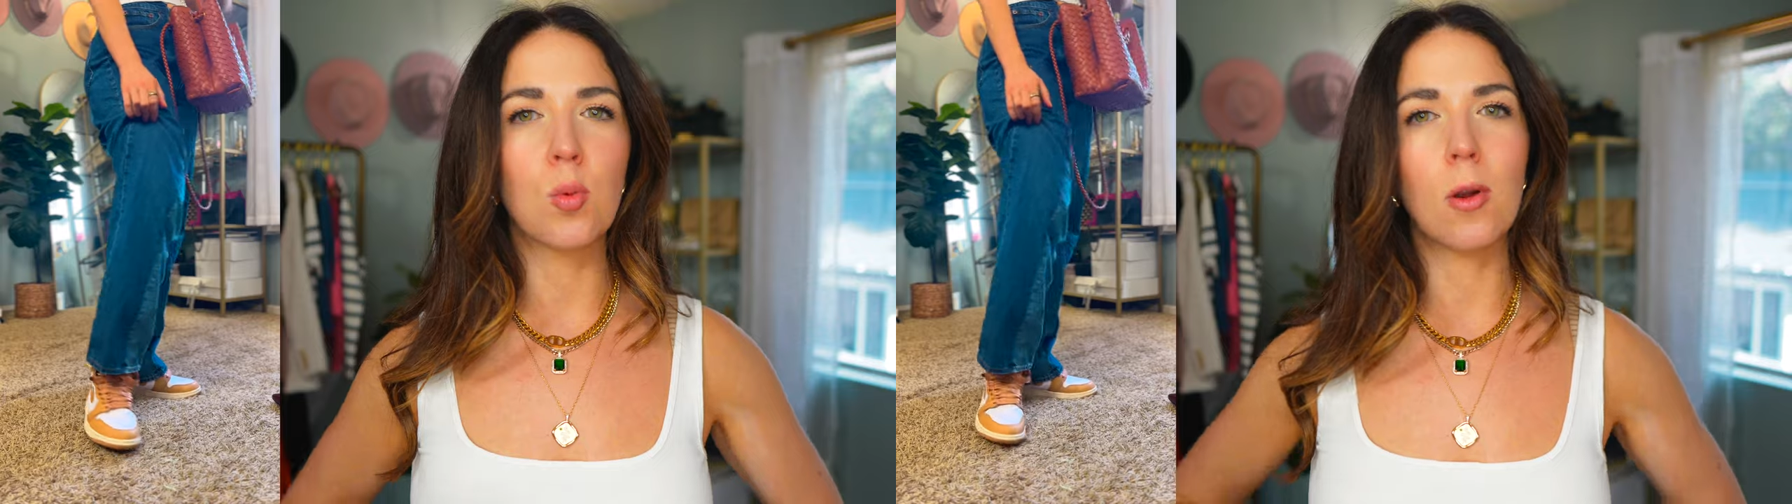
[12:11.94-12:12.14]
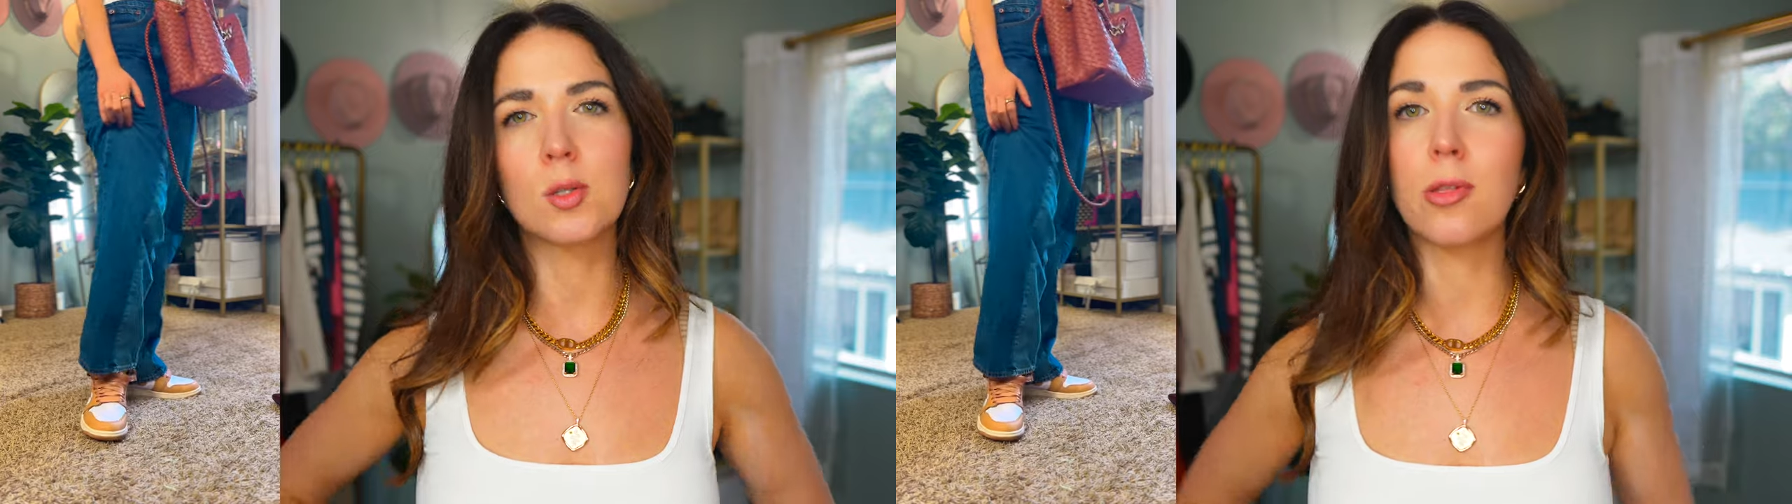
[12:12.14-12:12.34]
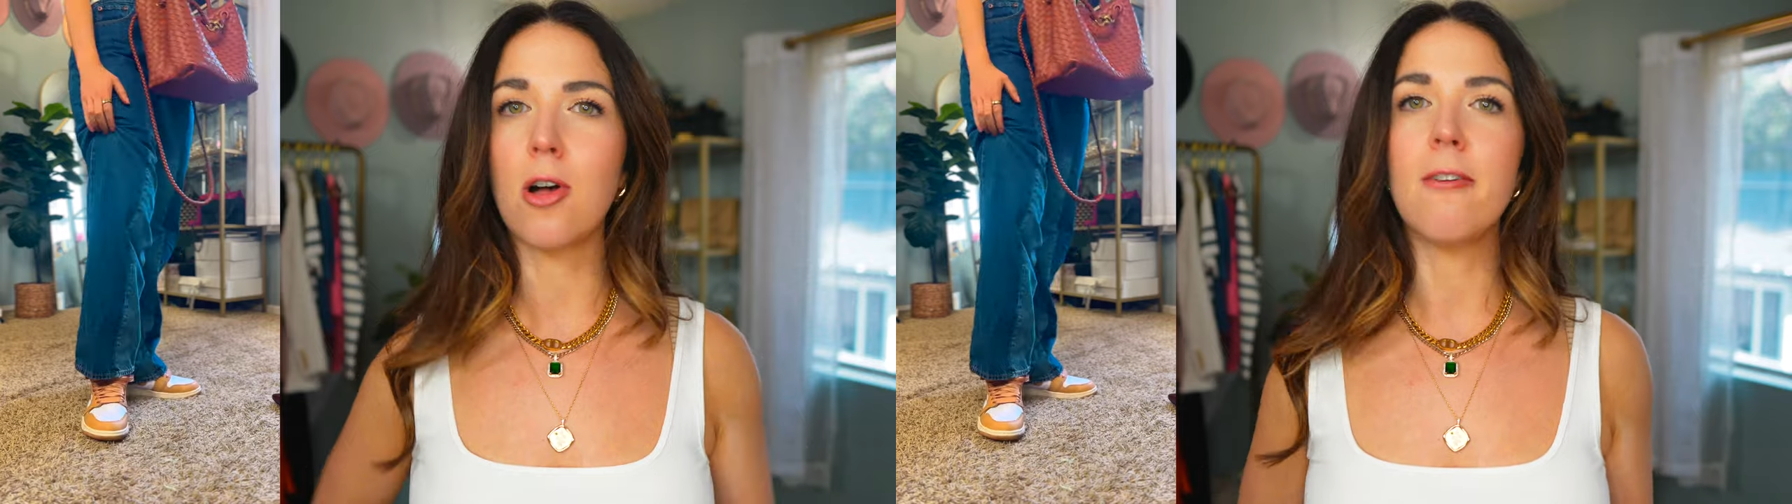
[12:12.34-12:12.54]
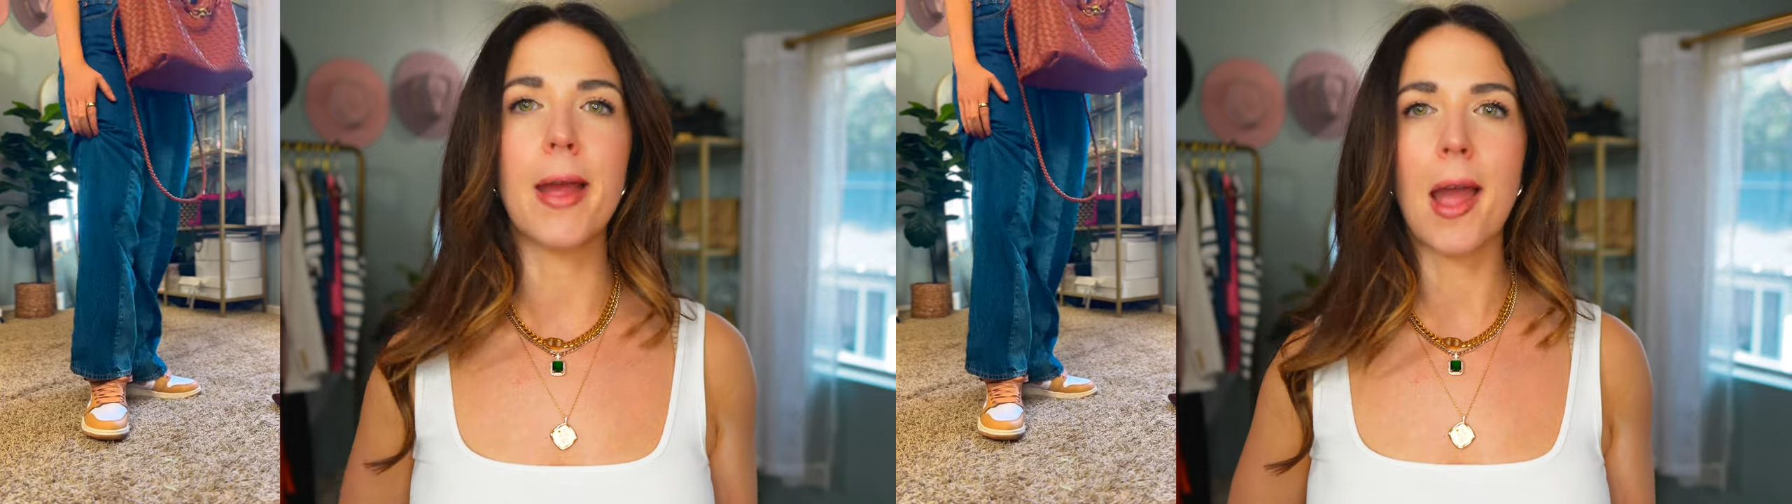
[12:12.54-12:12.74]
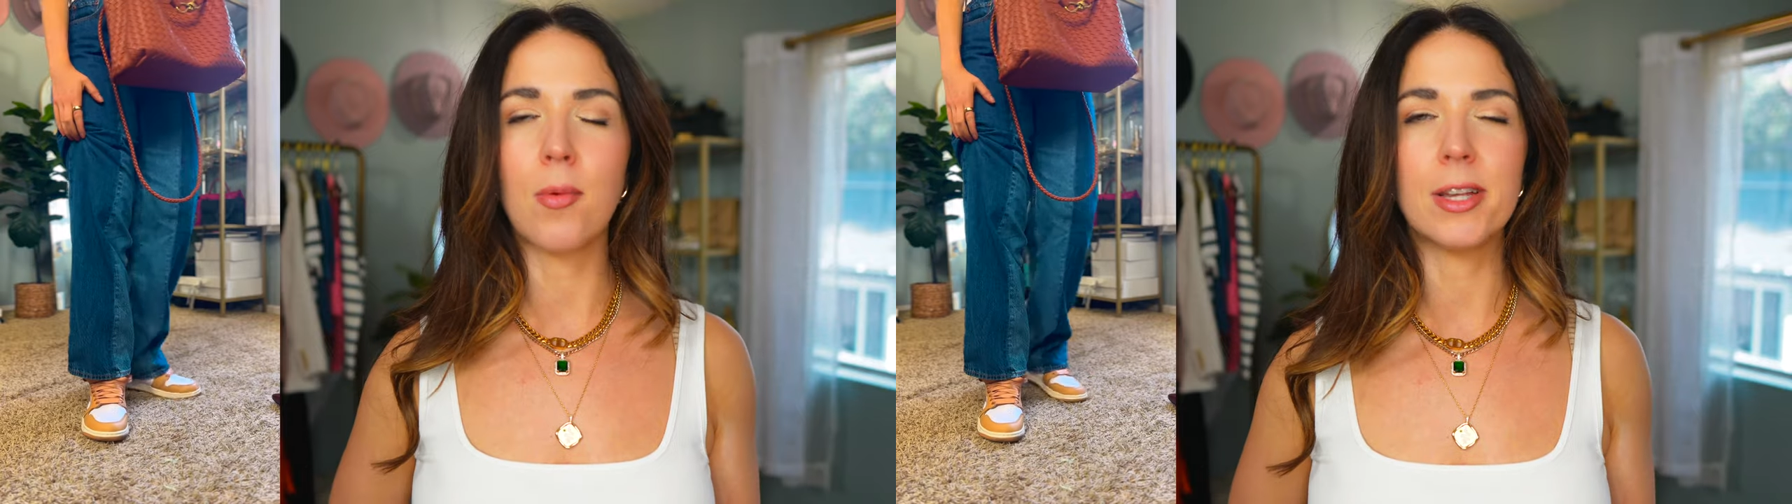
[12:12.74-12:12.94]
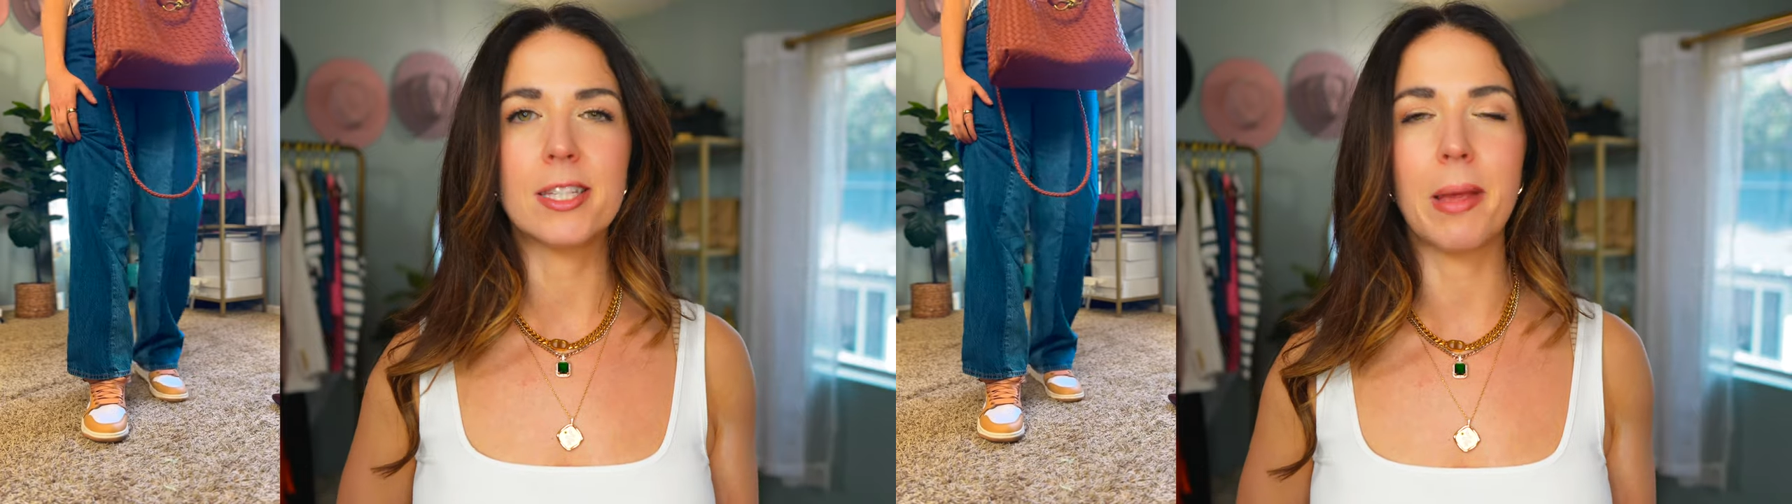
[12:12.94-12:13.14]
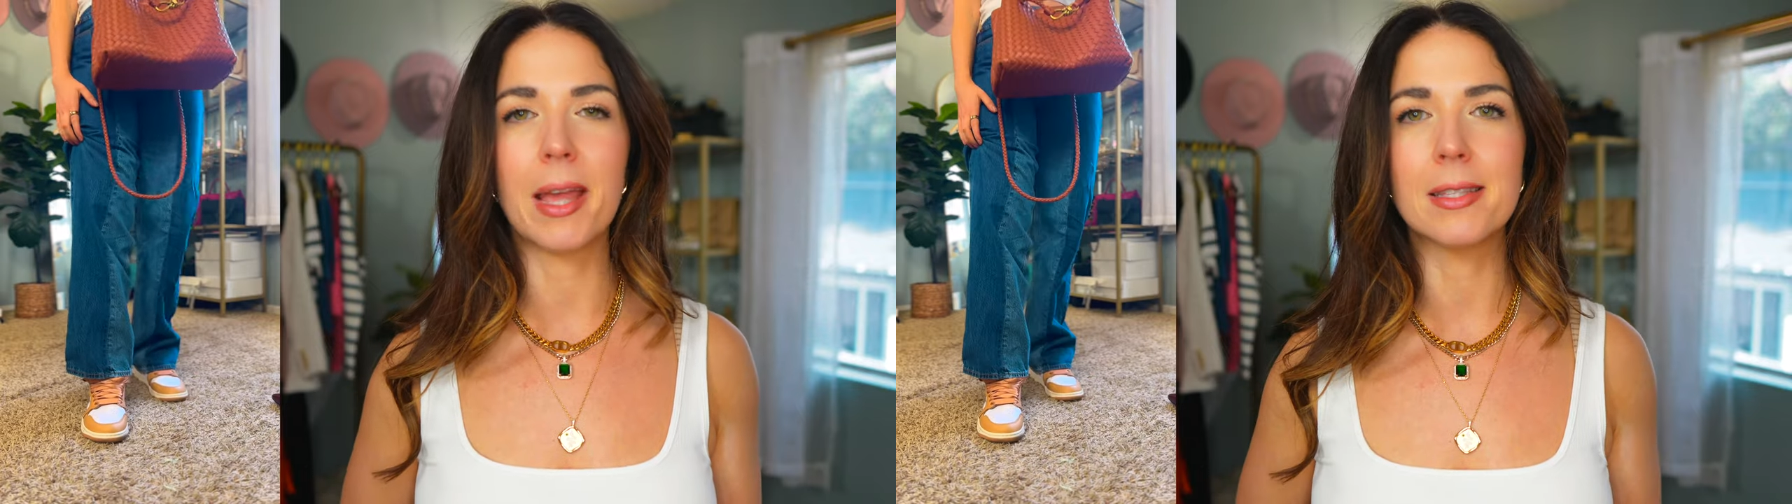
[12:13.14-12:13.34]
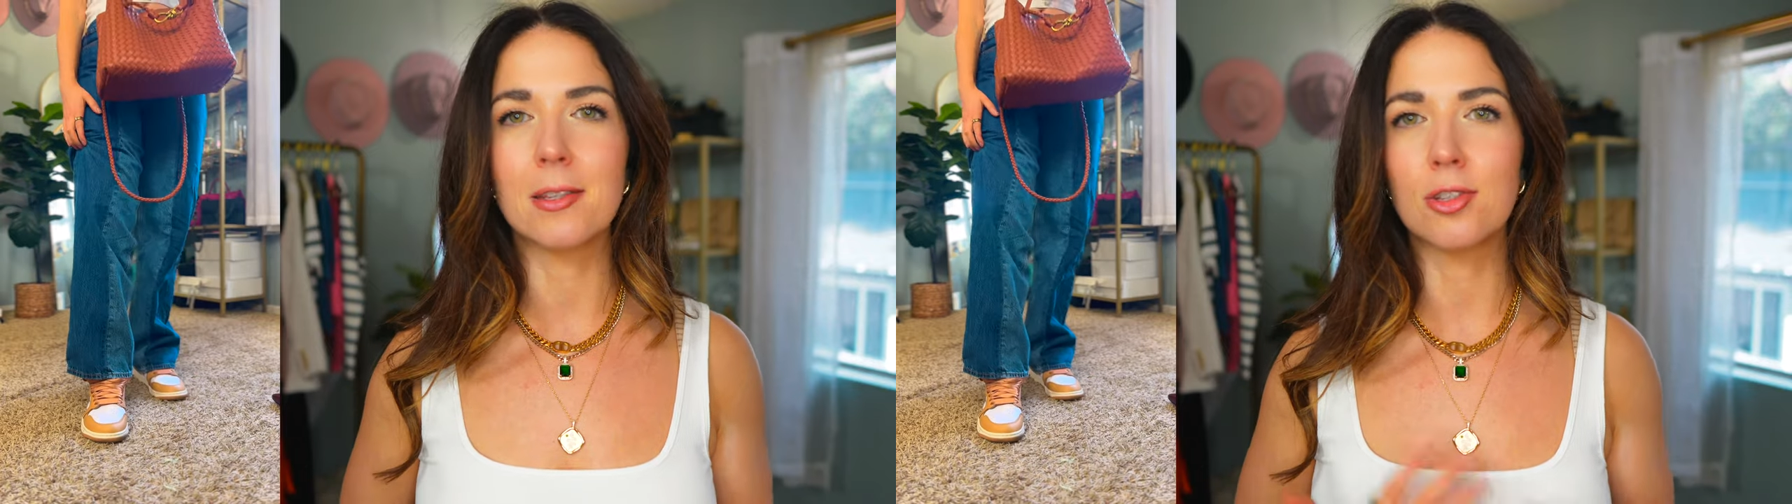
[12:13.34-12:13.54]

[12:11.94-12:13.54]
works with all of my high-waisted pants